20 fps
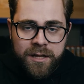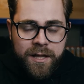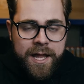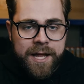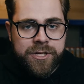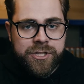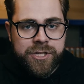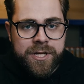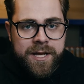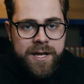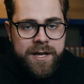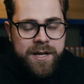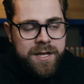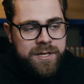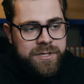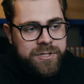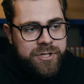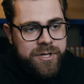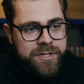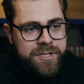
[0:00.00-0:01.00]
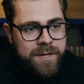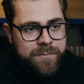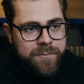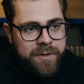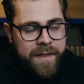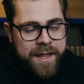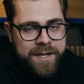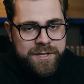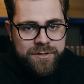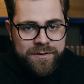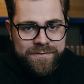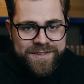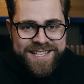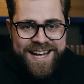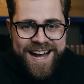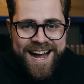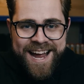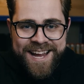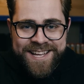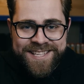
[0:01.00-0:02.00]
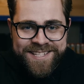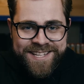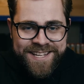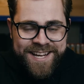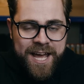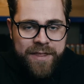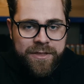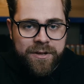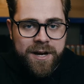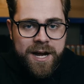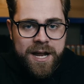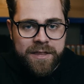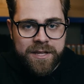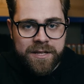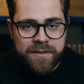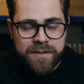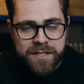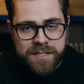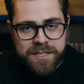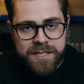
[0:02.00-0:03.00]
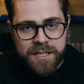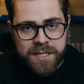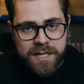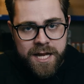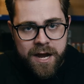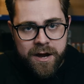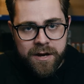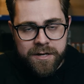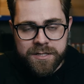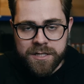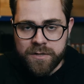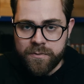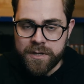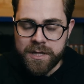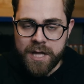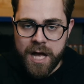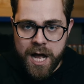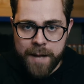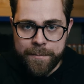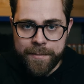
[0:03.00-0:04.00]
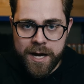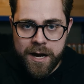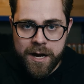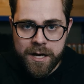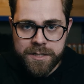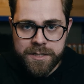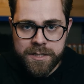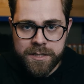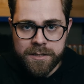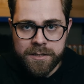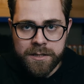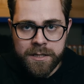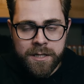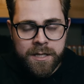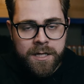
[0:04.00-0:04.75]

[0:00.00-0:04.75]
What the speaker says: Lychee is just something that sort of ties together, I think, the tea character with the hop character.